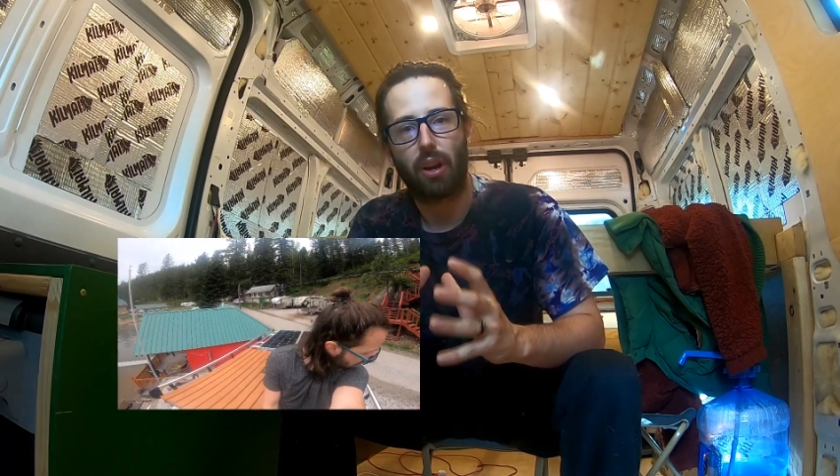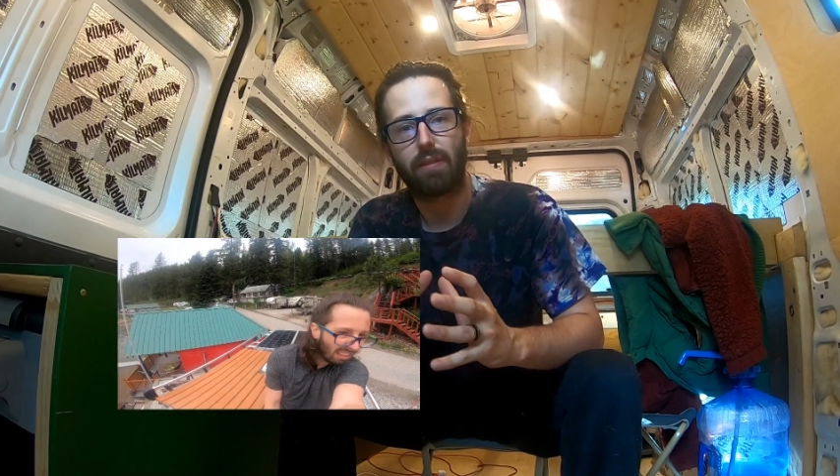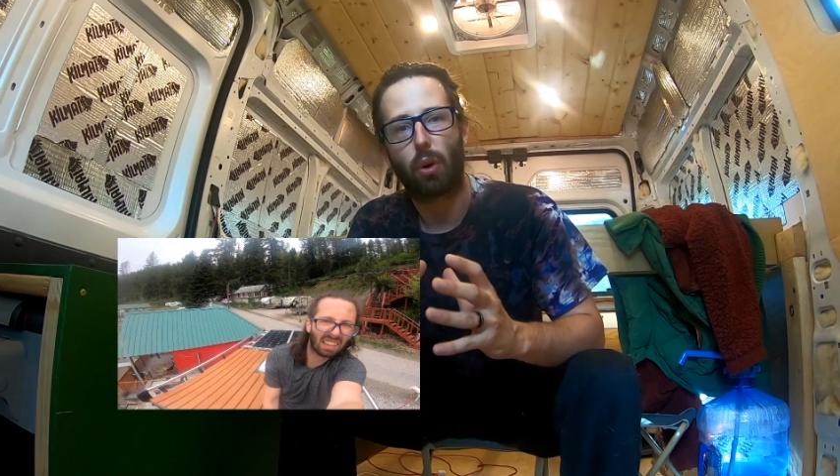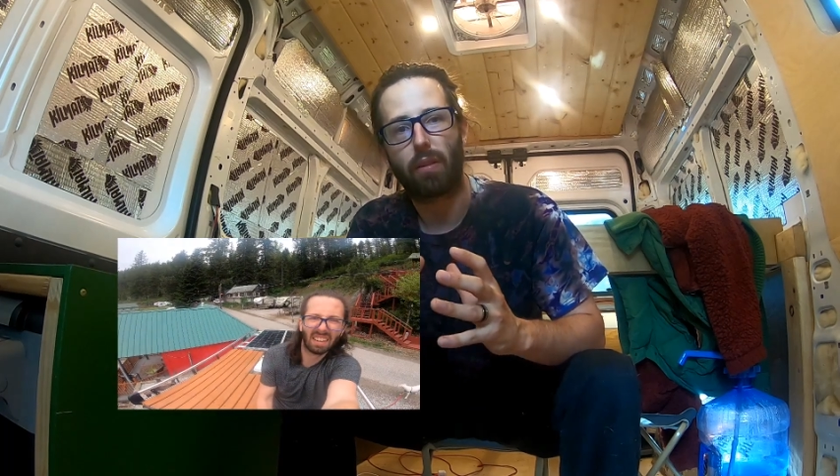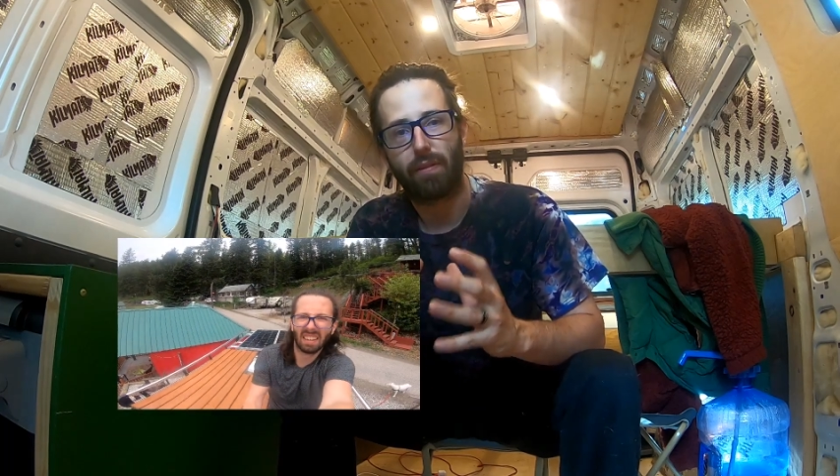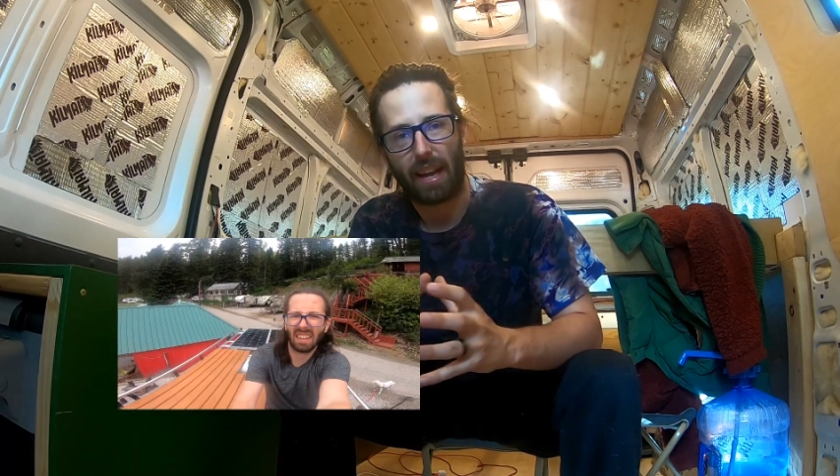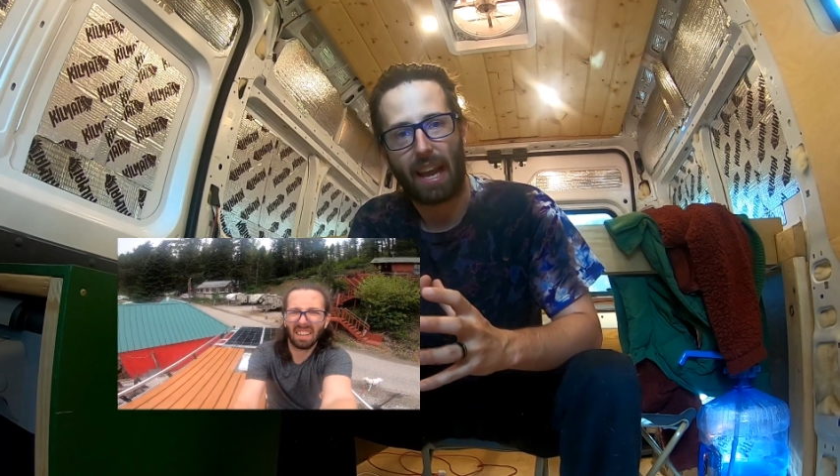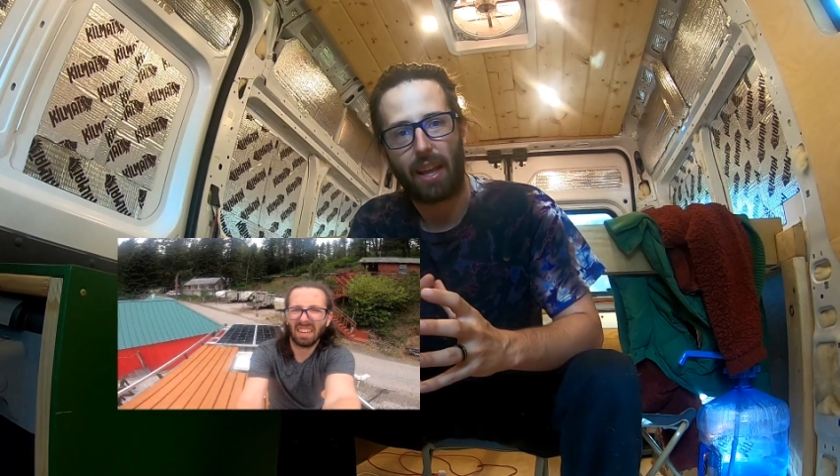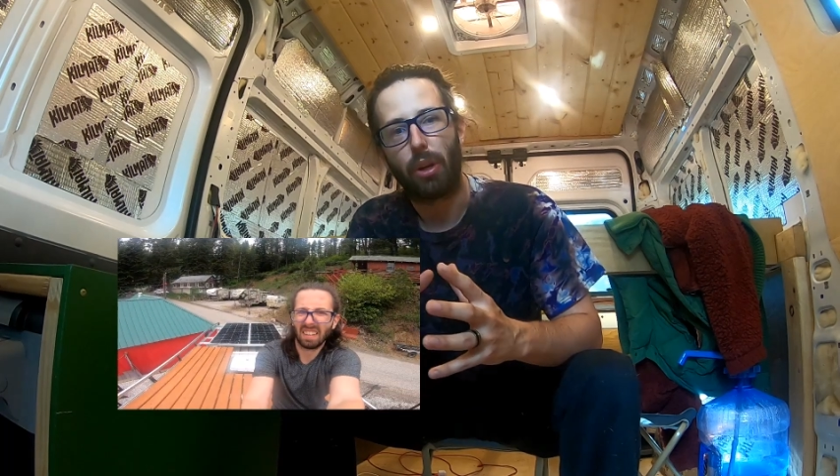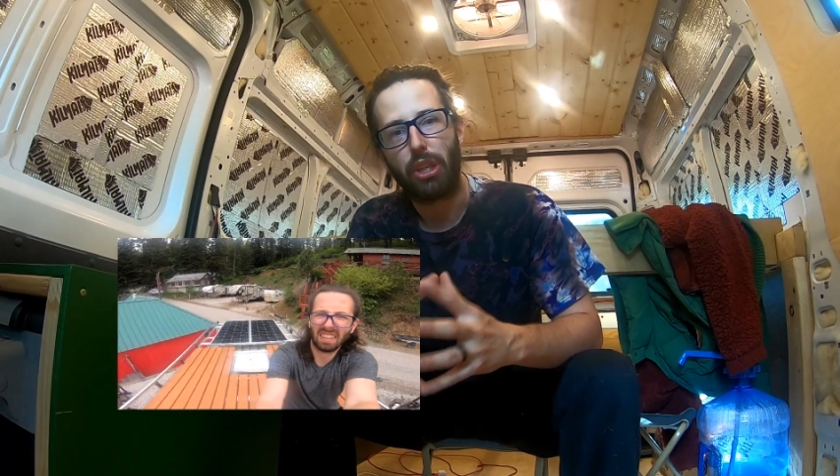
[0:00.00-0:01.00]
of your
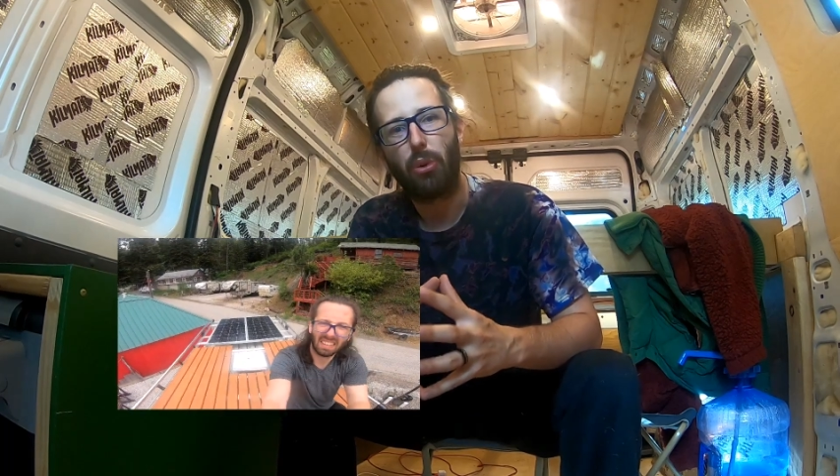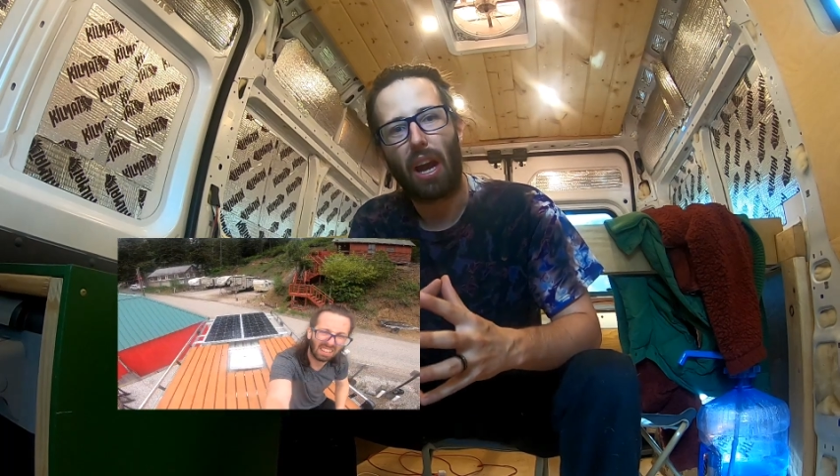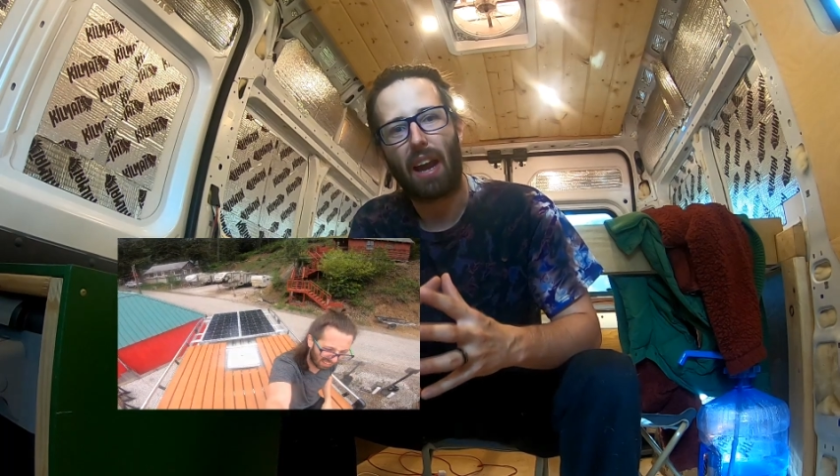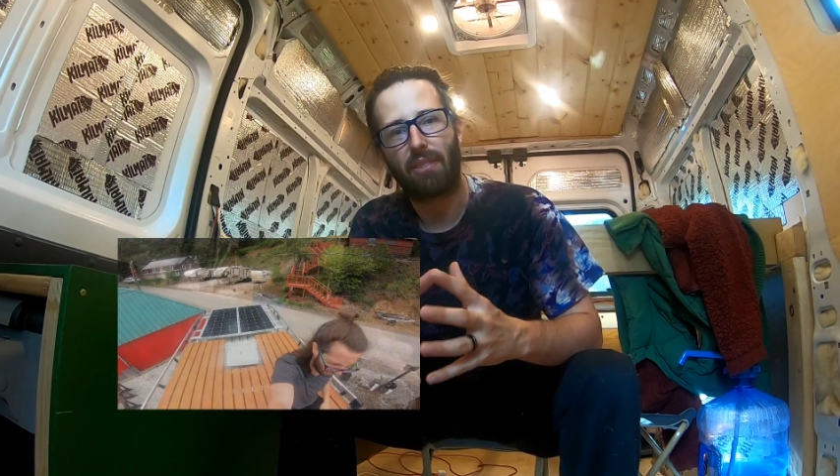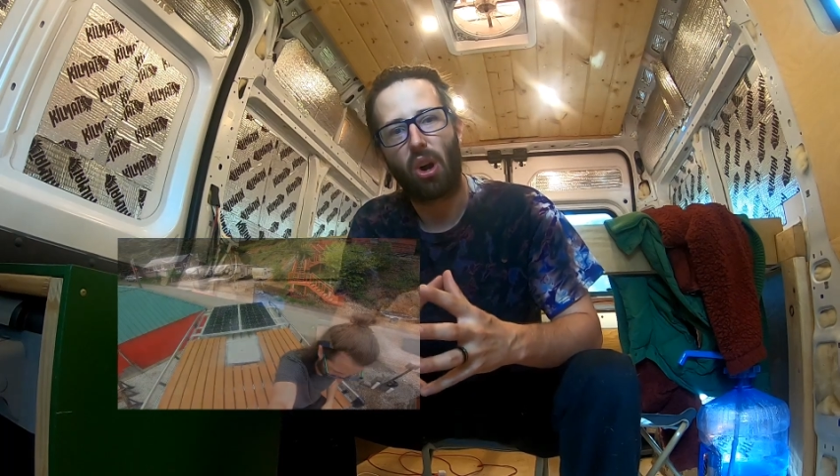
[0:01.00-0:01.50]
van when you have